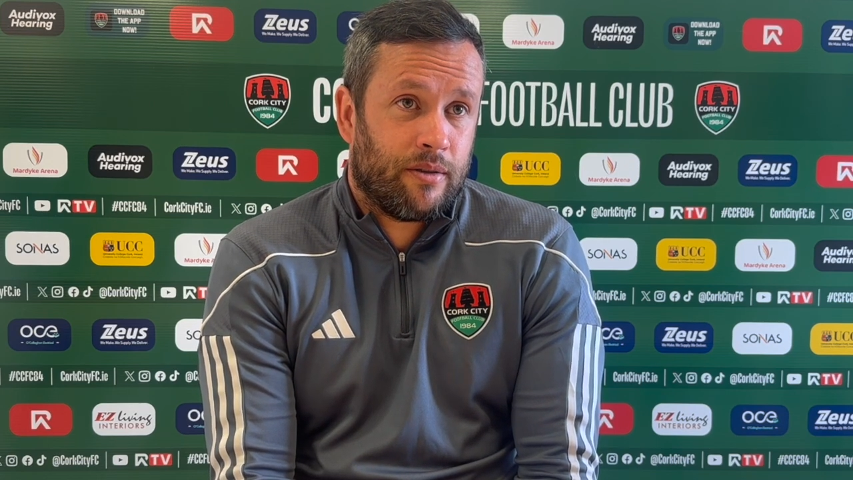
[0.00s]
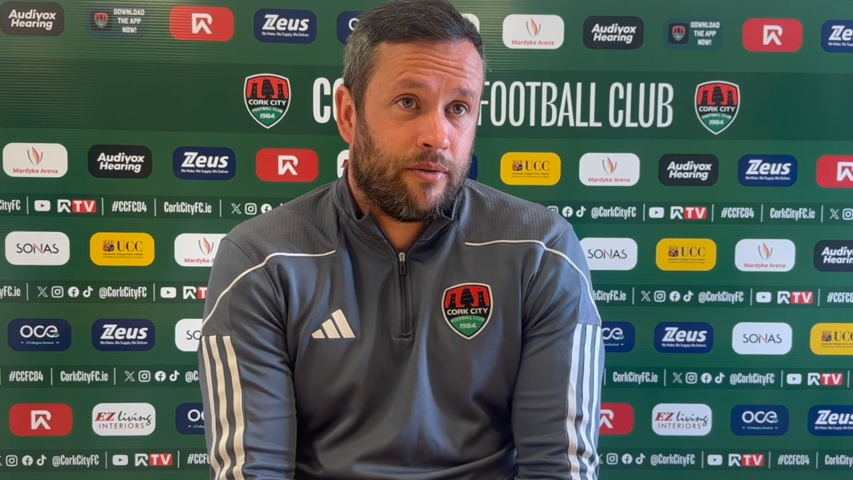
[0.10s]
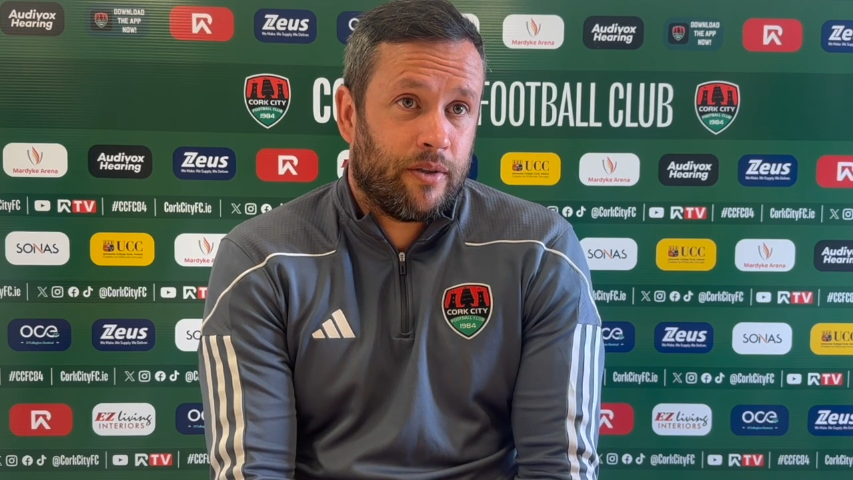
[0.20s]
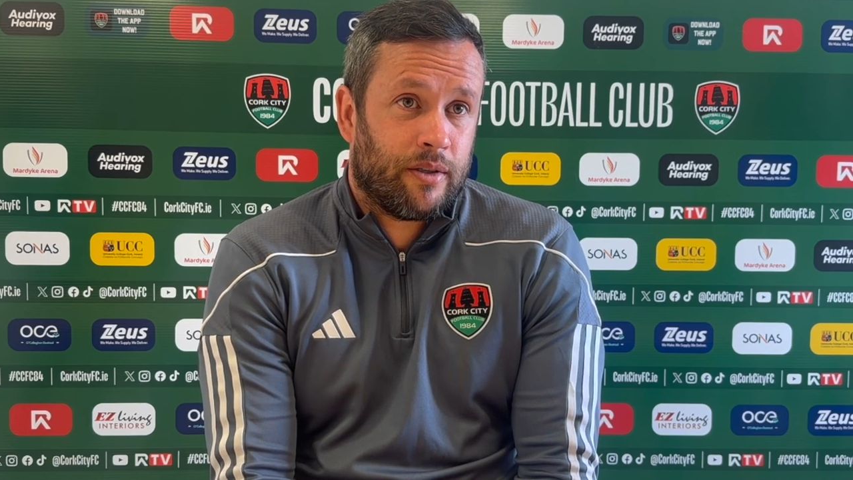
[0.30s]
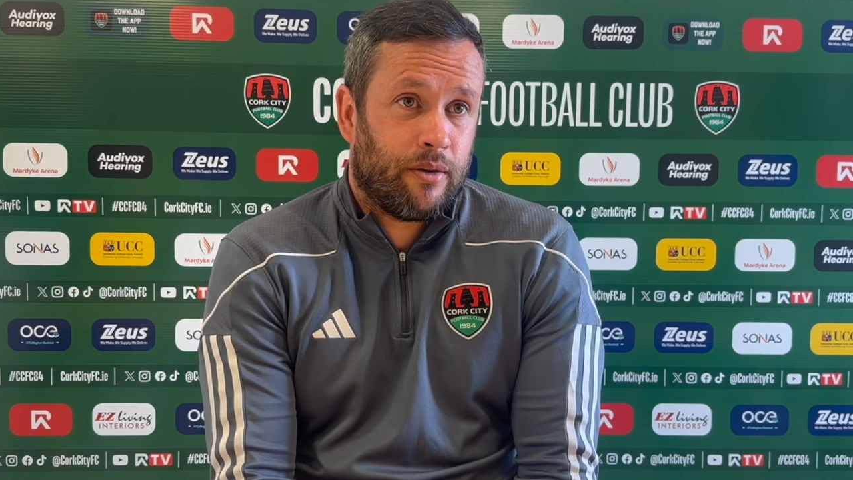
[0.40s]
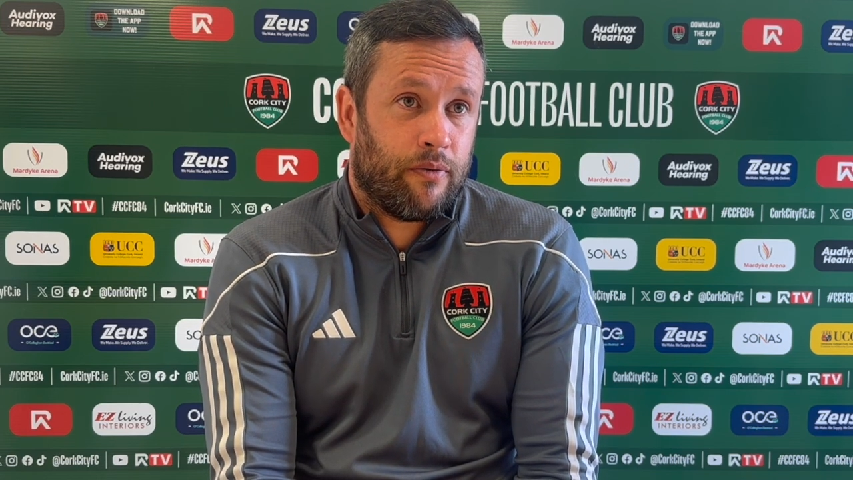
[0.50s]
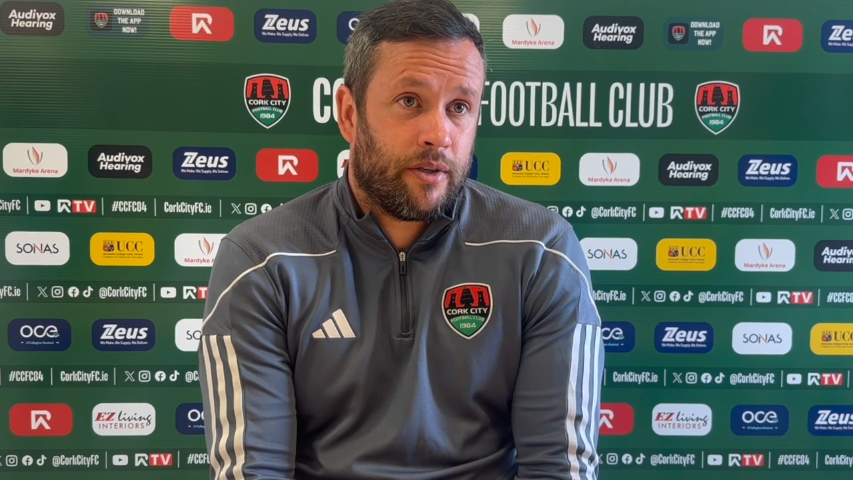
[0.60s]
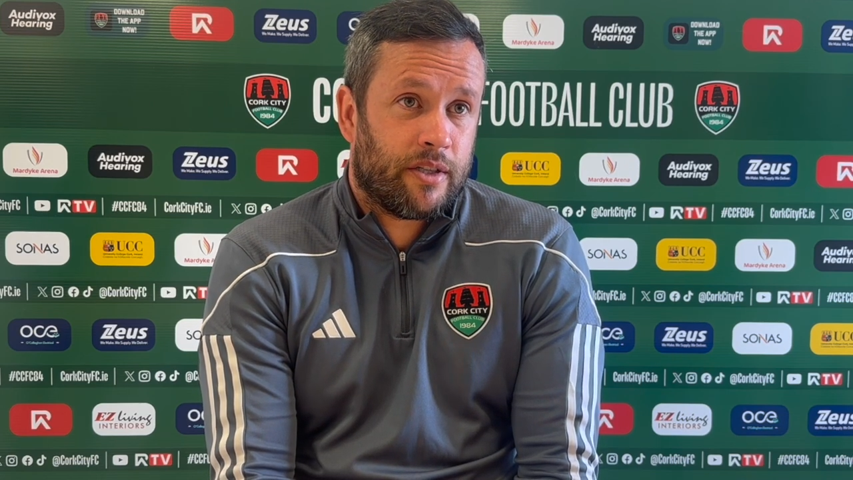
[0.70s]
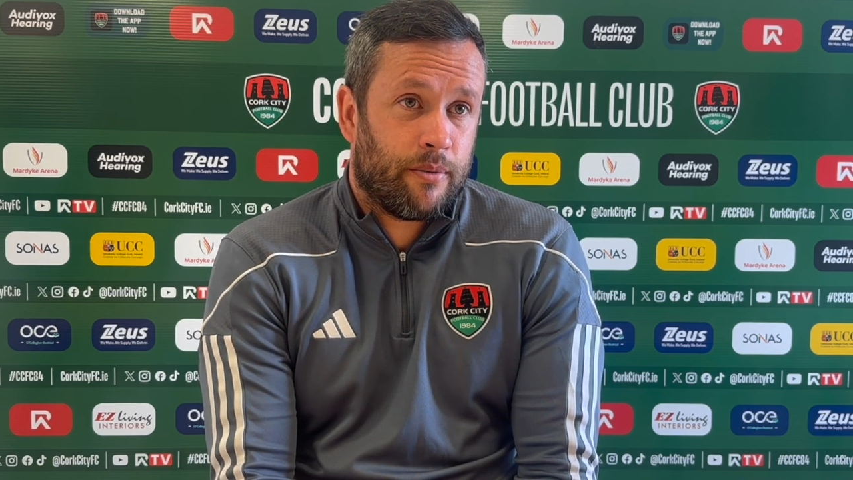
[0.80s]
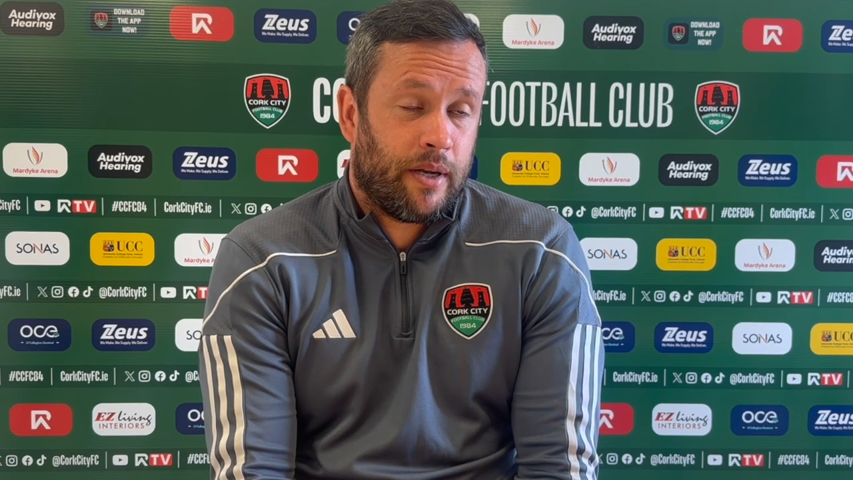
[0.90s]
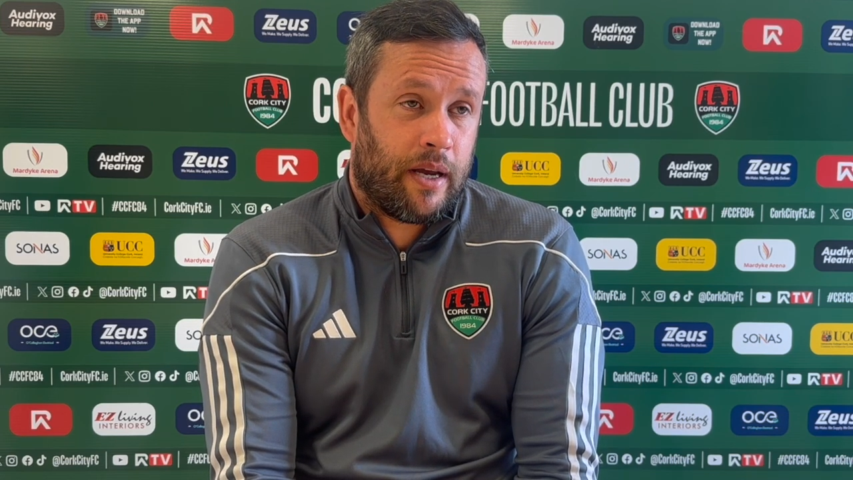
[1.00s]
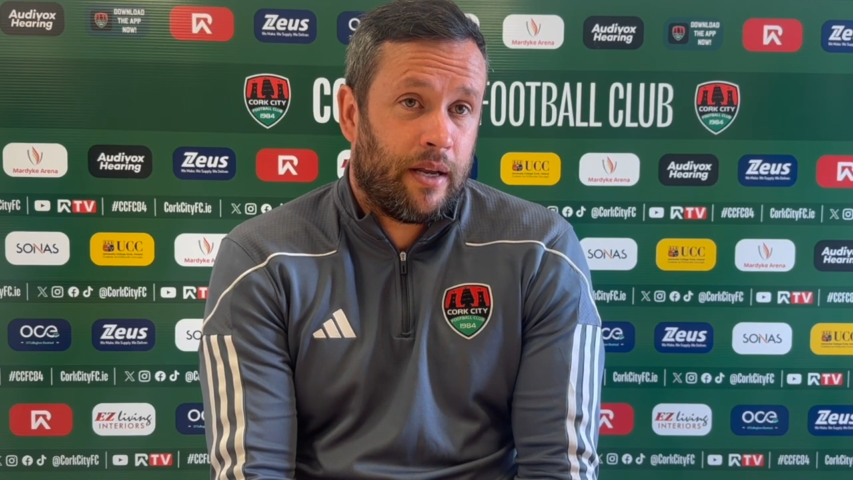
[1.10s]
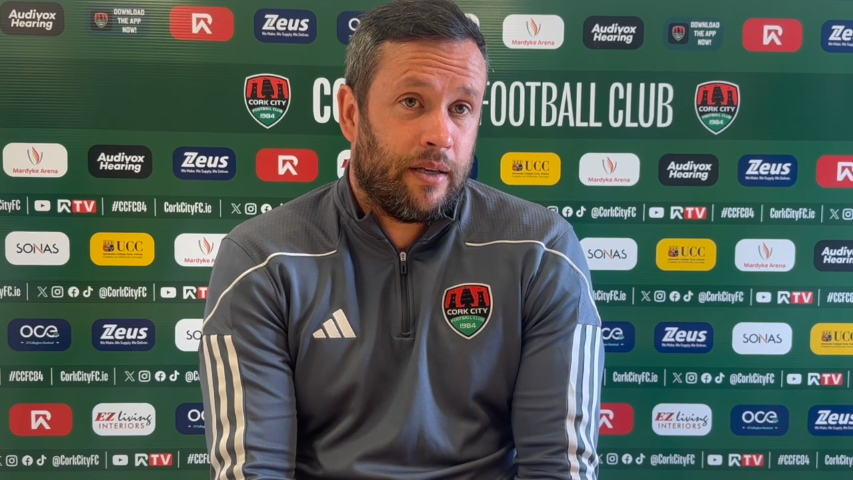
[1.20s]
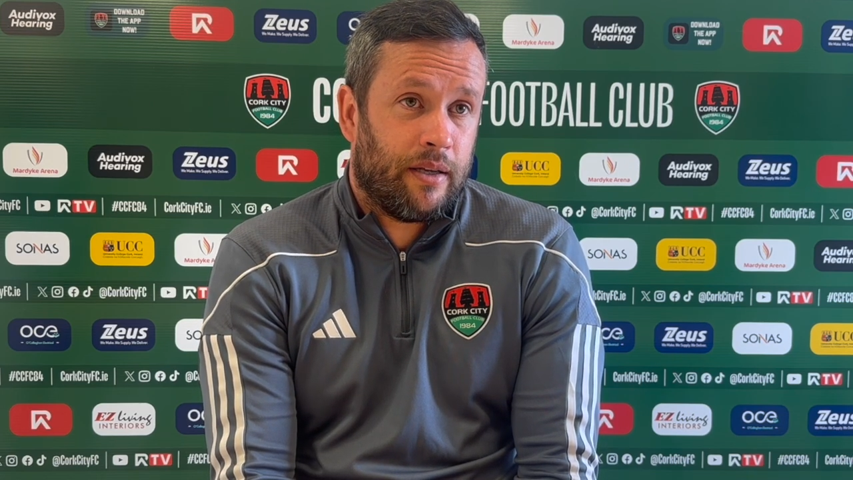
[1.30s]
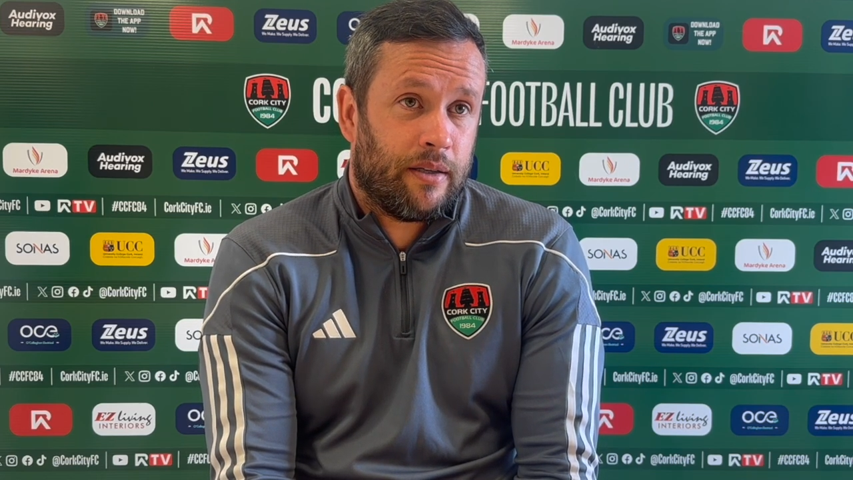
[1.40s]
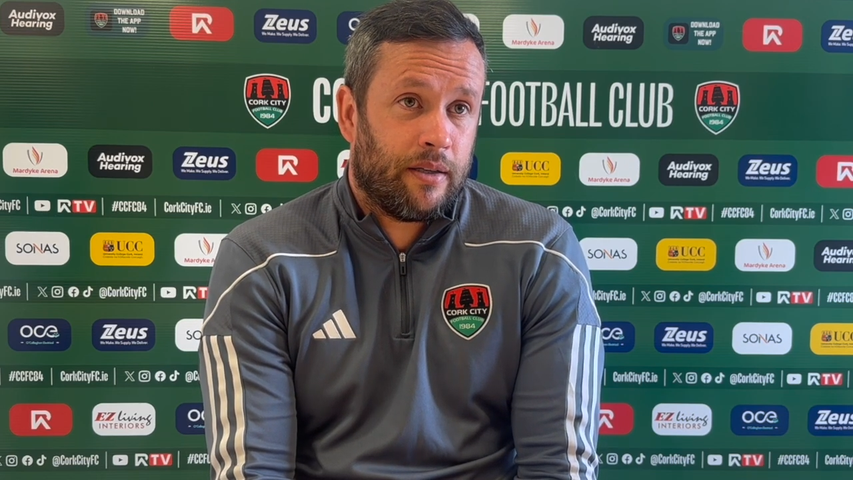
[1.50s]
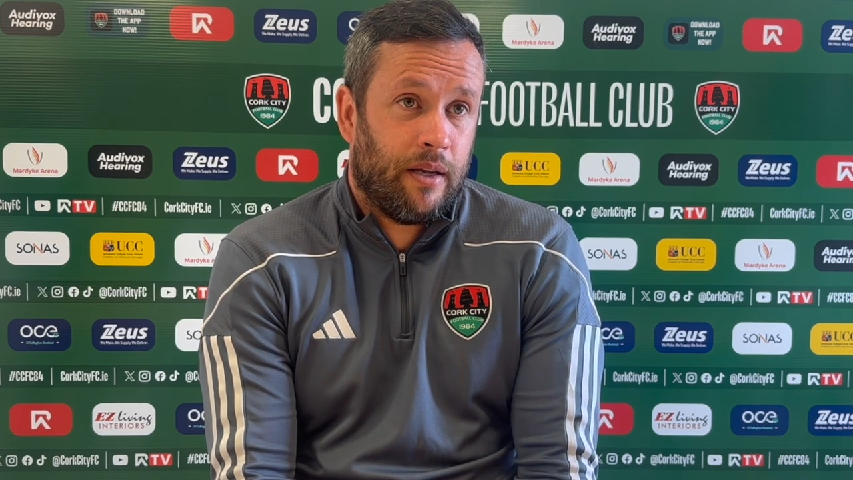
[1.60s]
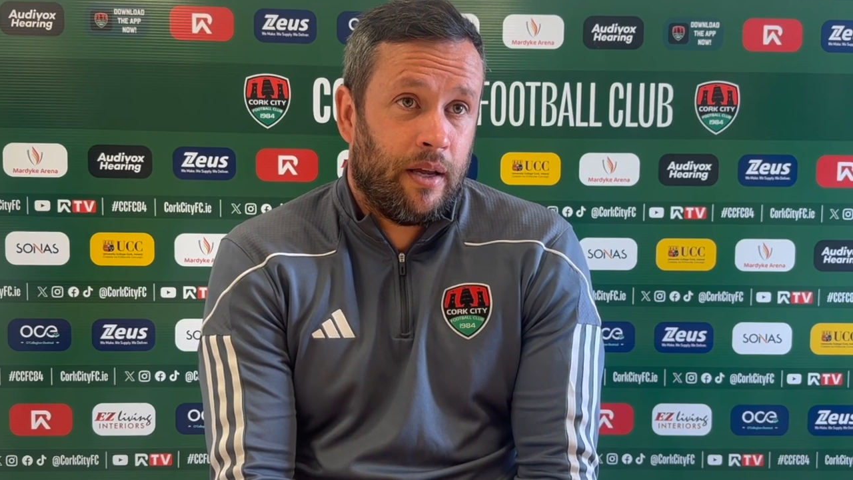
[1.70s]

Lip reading: over this weekend, then